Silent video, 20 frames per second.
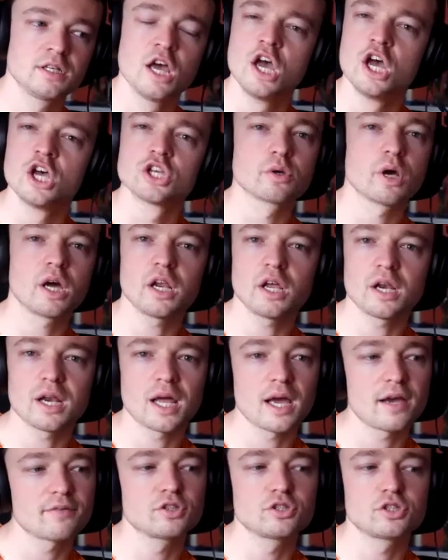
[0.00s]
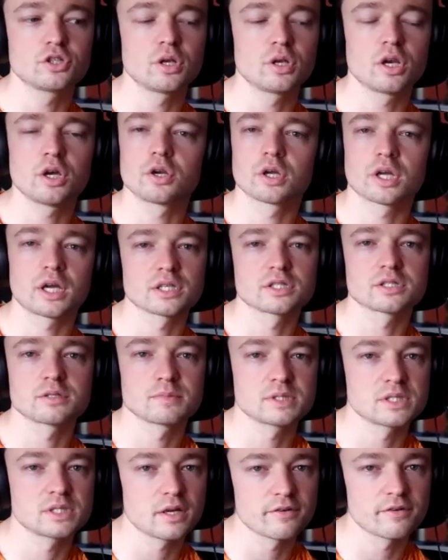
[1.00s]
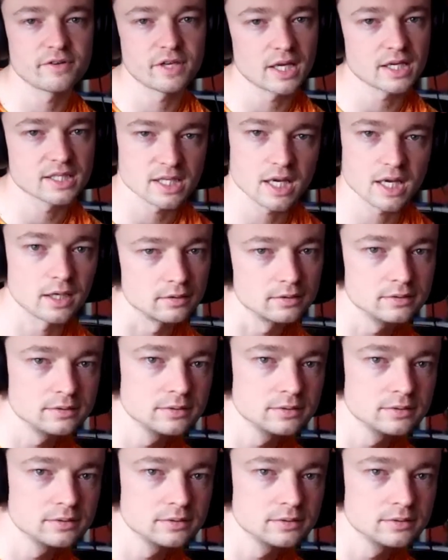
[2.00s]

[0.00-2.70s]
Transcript: So I don't have to do a load of custom stuff in Excel.